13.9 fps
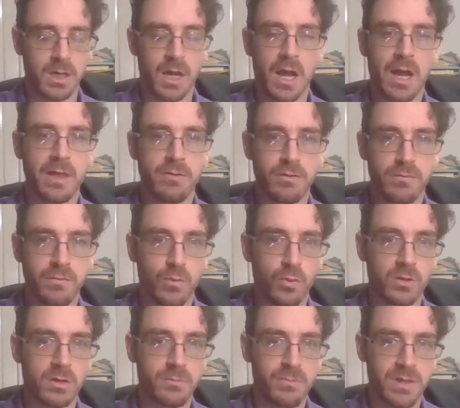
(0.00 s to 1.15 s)
either for
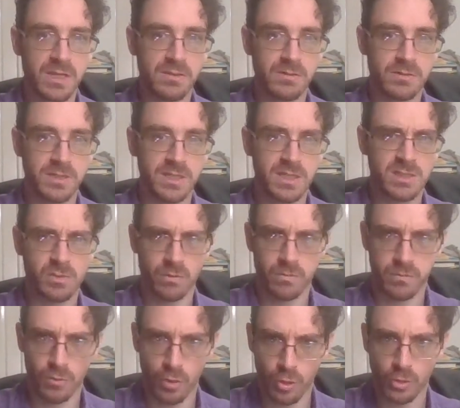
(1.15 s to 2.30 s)
committing their deeds or
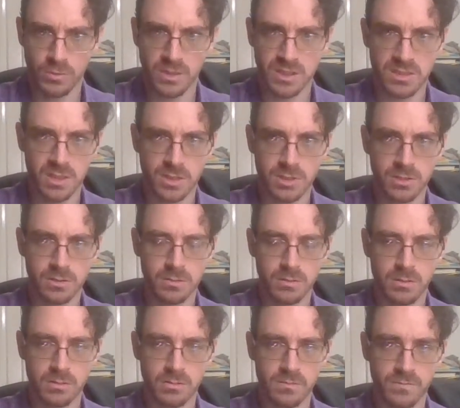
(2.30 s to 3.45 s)
for holding such
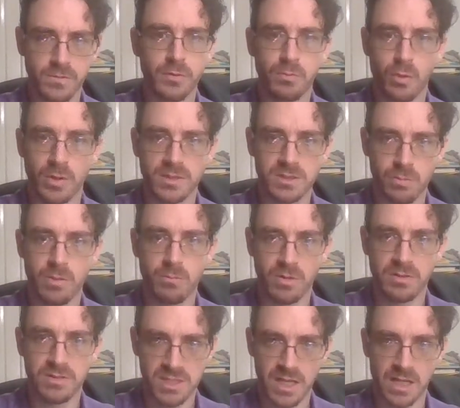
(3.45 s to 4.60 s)
viewpoints. We
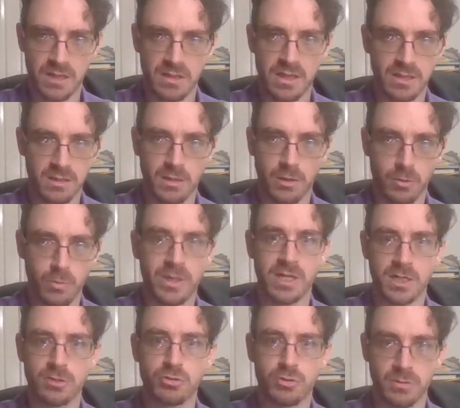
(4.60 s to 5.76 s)
would say that, we can
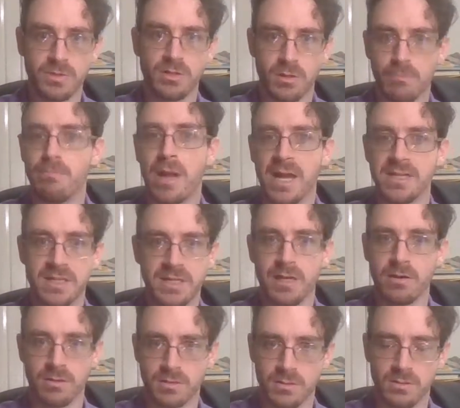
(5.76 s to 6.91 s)
attribute a bad
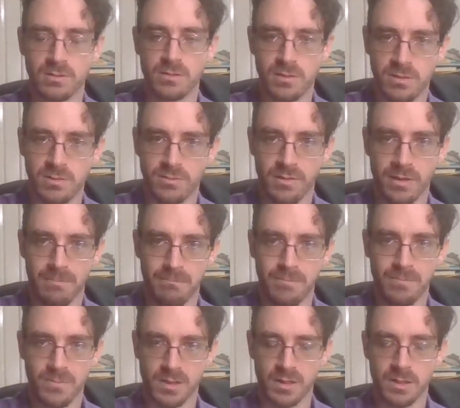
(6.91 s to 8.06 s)
character to them,
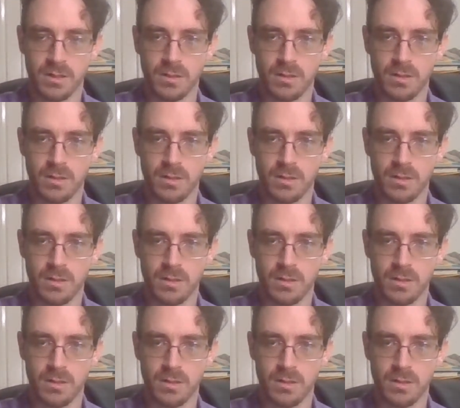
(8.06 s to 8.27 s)
right?